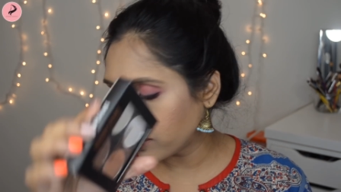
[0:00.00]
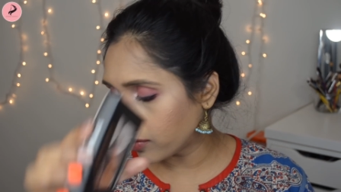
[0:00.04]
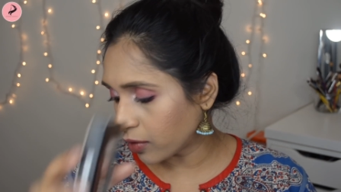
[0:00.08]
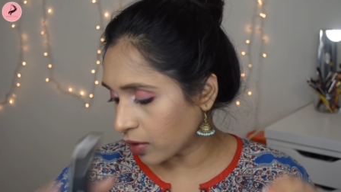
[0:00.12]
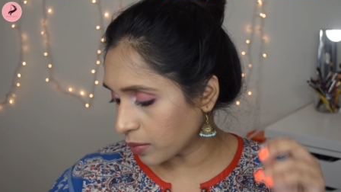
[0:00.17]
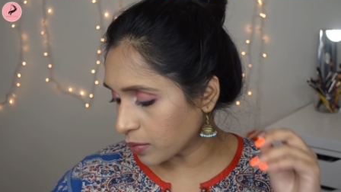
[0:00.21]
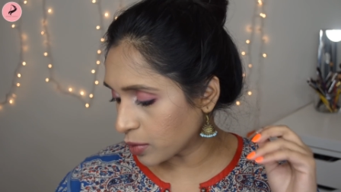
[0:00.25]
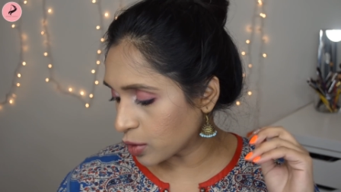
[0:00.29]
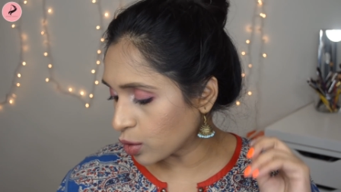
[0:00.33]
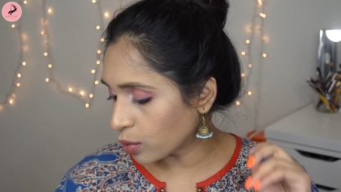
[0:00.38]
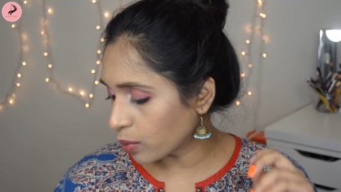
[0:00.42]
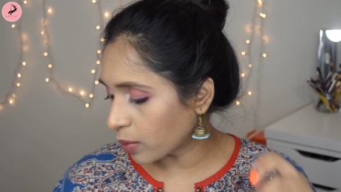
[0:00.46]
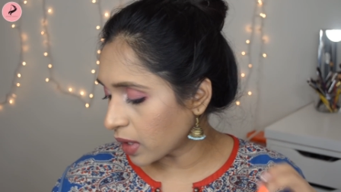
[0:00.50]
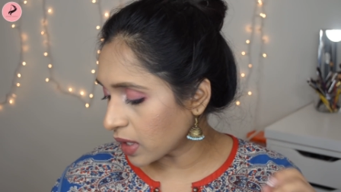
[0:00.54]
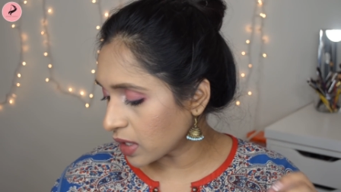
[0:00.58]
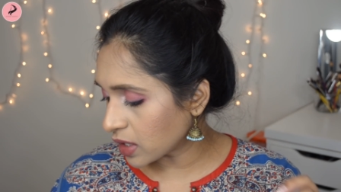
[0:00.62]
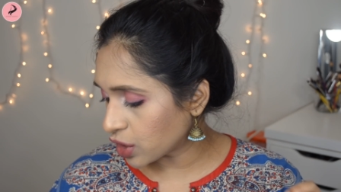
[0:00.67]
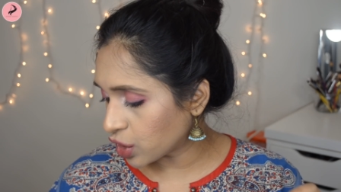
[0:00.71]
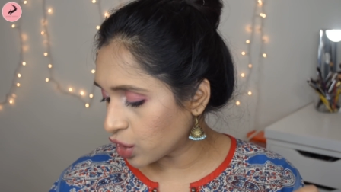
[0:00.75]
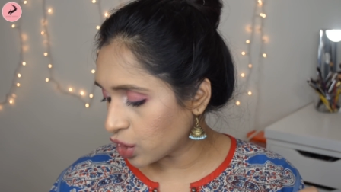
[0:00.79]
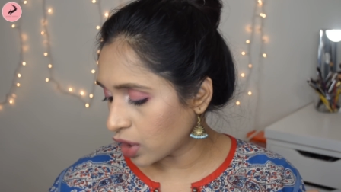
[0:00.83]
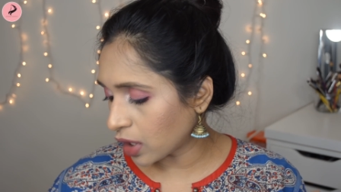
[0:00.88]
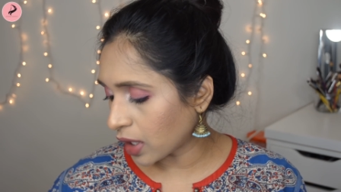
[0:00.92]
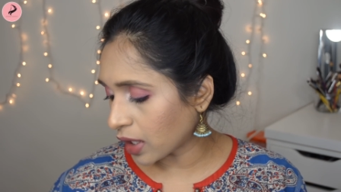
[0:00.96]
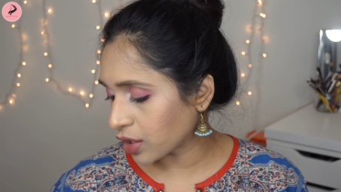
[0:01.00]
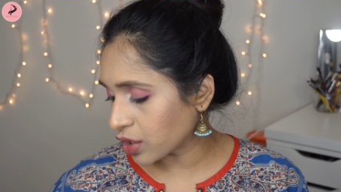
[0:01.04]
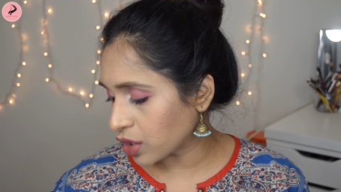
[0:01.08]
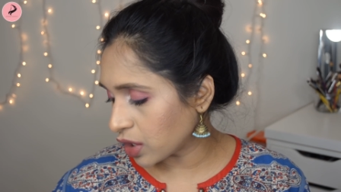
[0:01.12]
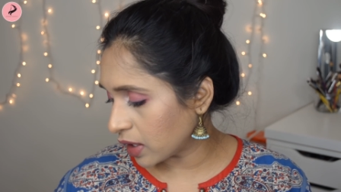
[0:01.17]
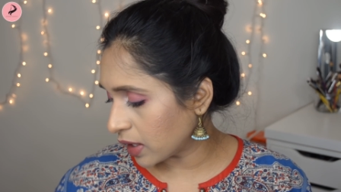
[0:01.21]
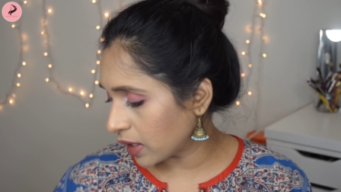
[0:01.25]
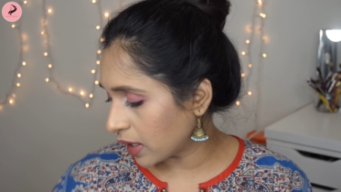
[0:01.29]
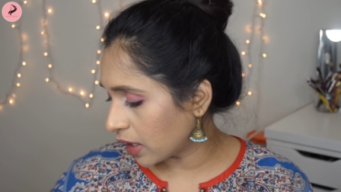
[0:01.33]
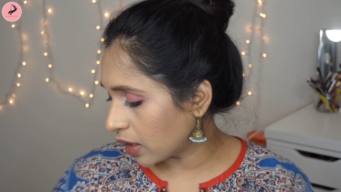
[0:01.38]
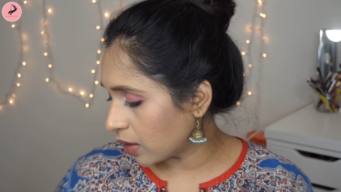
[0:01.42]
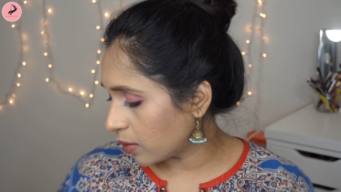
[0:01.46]
from Suma. She
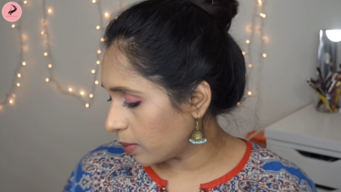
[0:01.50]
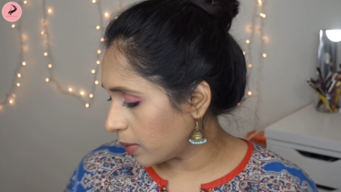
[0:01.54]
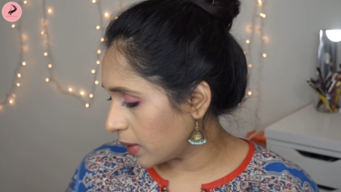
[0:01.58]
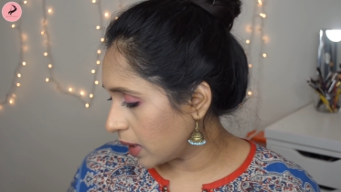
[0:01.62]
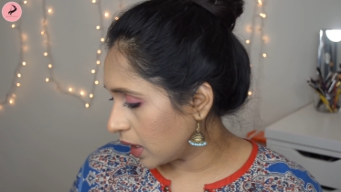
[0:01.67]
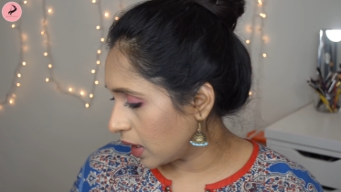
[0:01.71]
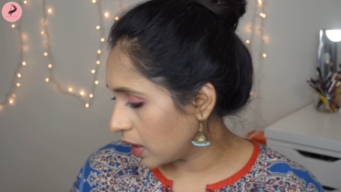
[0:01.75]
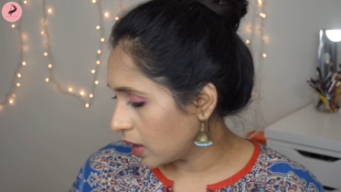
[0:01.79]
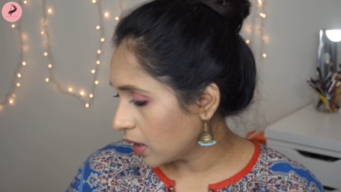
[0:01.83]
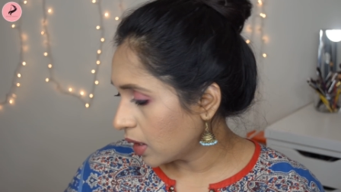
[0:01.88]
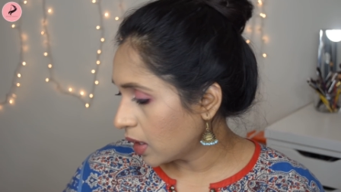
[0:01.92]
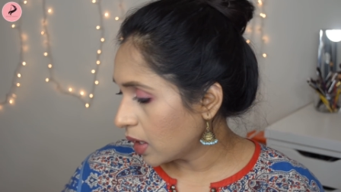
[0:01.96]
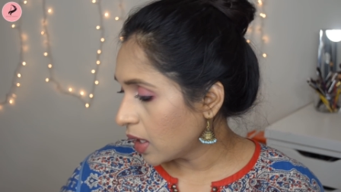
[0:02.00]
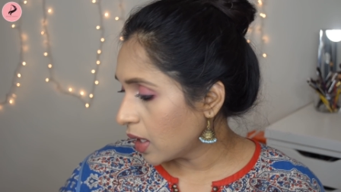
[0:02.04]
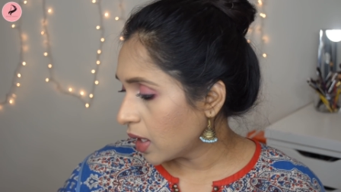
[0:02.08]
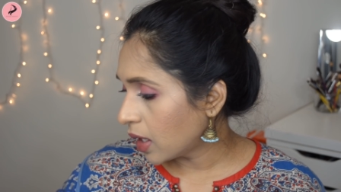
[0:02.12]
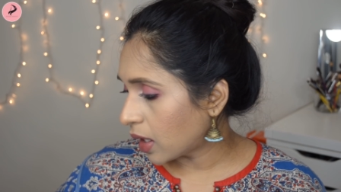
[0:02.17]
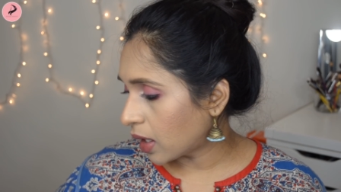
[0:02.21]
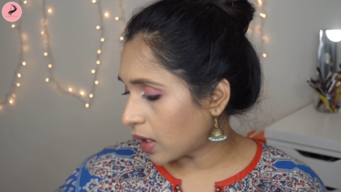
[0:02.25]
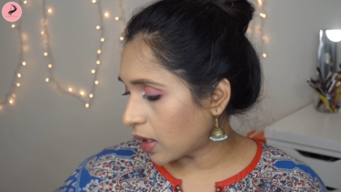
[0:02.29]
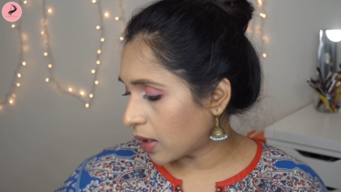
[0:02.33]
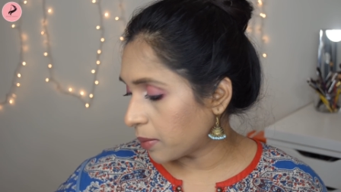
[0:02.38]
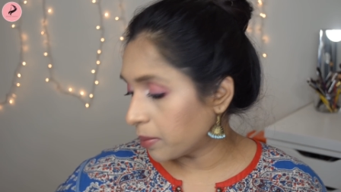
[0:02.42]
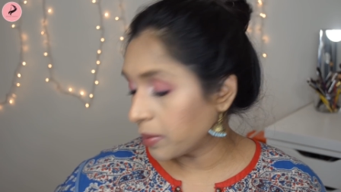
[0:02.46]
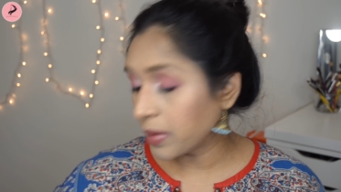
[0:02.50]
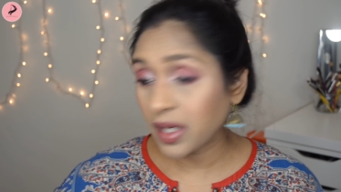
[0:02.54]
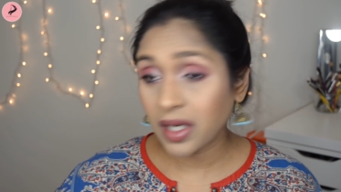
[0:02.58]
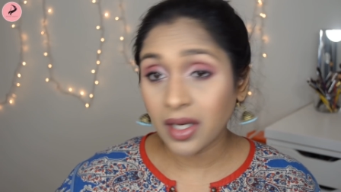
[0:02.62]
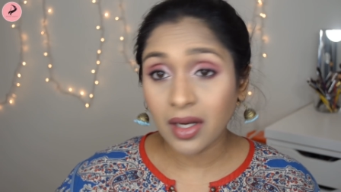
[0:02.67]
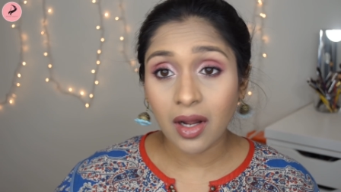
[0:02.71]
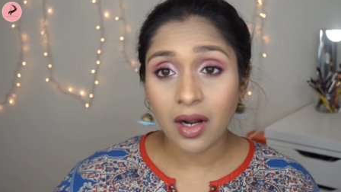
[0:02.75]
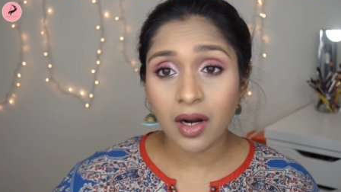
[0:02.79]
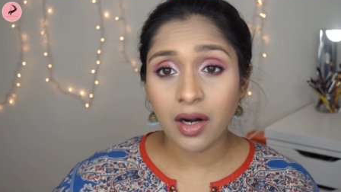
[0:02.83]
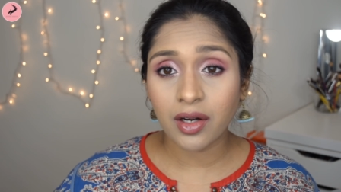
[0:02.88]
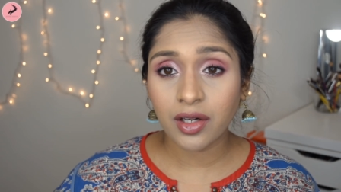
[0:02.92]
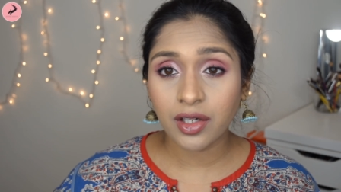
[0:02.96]
actually gave me in
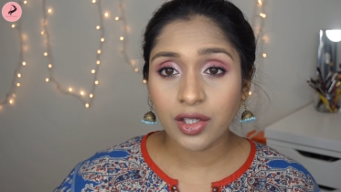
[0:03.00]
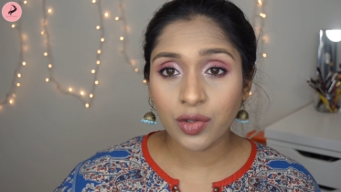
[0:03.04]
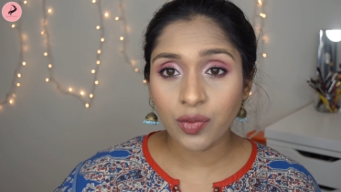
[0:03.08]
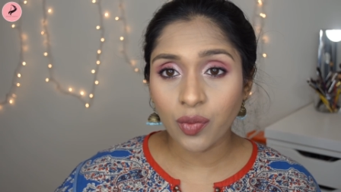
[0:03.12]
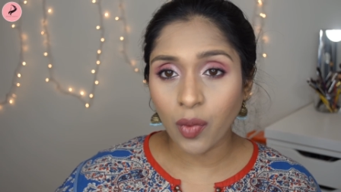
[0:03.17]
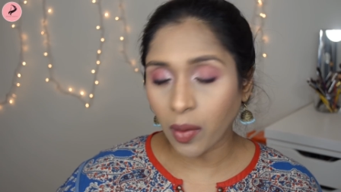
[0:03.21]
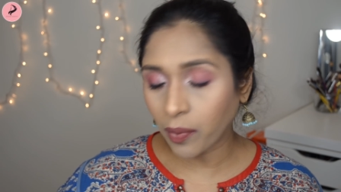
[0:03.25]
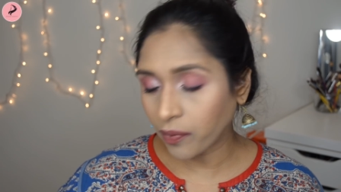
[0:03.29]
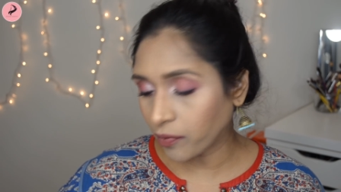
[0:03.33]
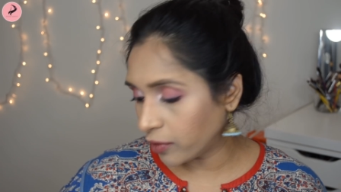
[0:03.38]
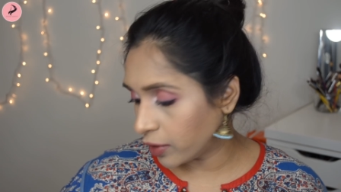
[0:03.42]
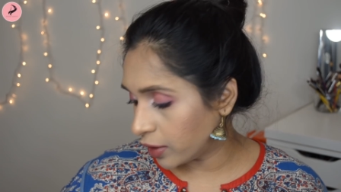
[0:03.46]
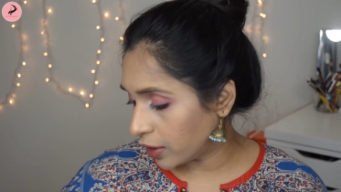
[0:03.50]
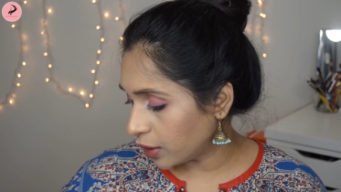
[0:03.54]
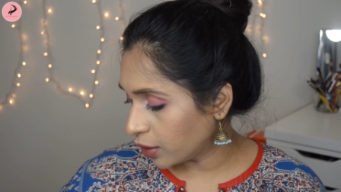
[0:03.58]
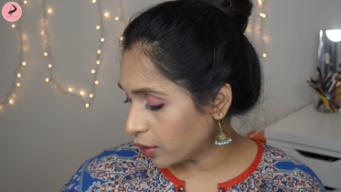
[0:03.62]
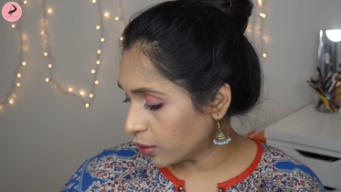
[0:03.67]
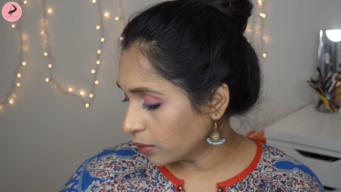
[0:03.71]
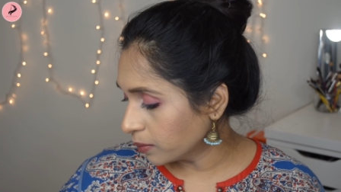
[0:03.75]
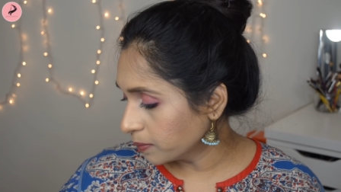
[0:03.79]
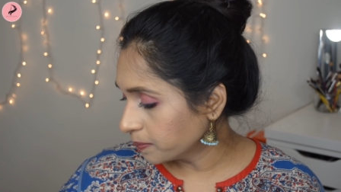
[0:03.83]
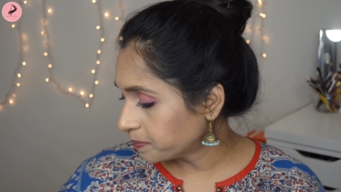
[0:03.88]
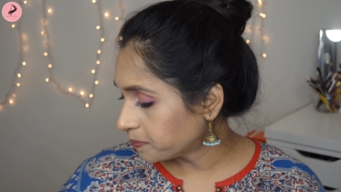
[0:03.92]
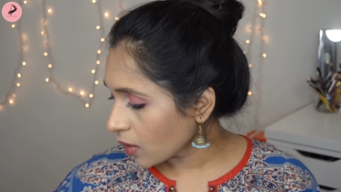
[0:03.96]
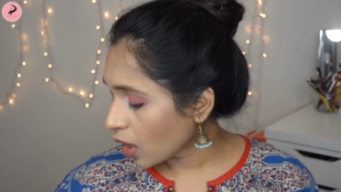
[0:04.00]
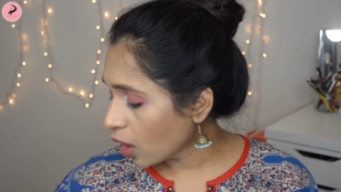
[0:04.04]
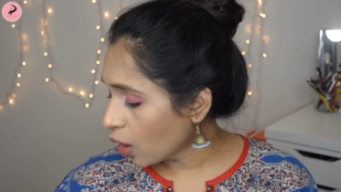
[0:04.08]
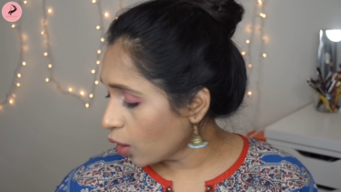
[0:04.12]
our swap video.